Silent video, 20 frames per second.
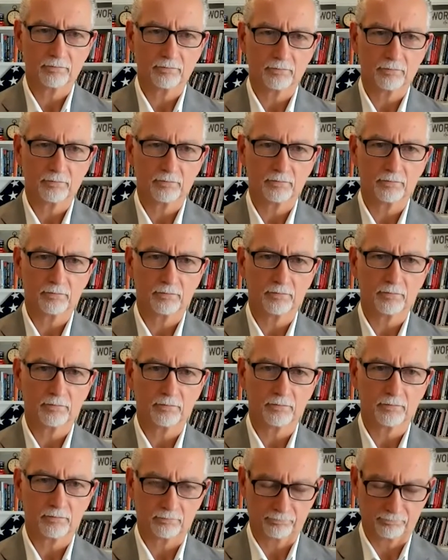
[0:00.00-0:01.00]

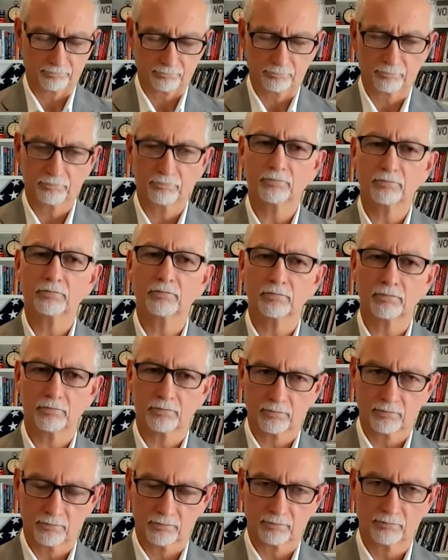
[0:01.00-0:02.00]

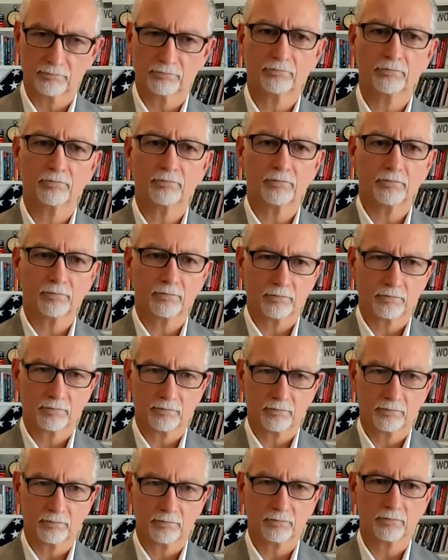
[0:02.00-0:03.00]

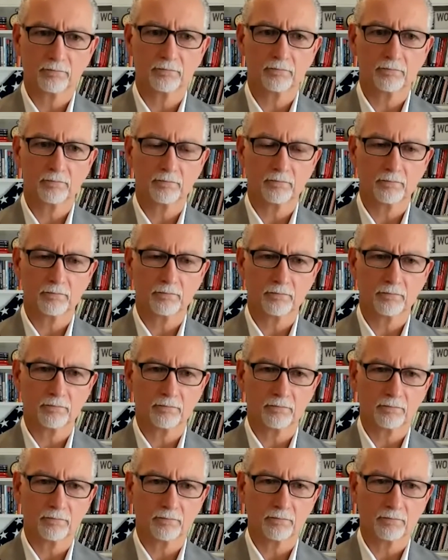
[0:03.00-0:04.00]

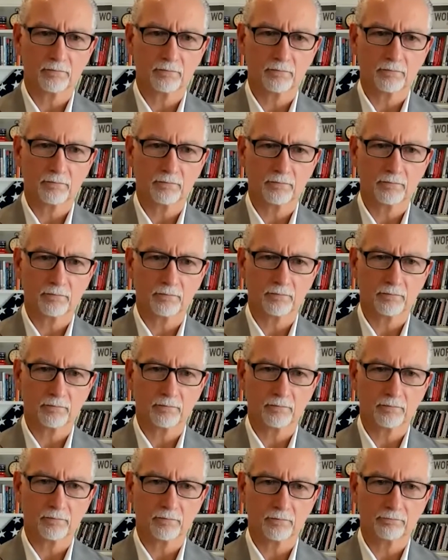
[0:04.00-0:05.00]

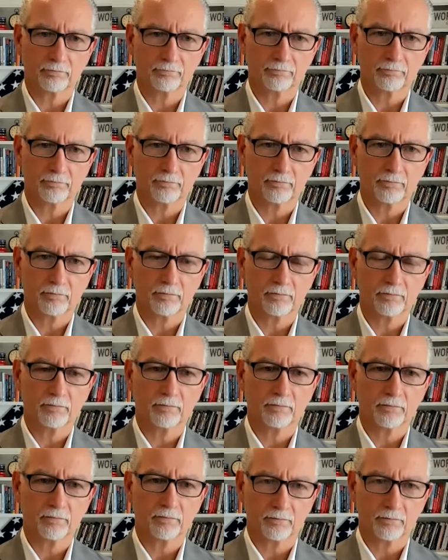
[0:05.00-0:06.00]

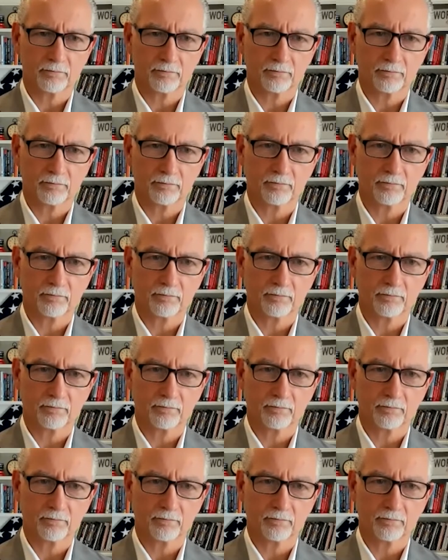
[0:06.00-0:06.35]
(not speaking)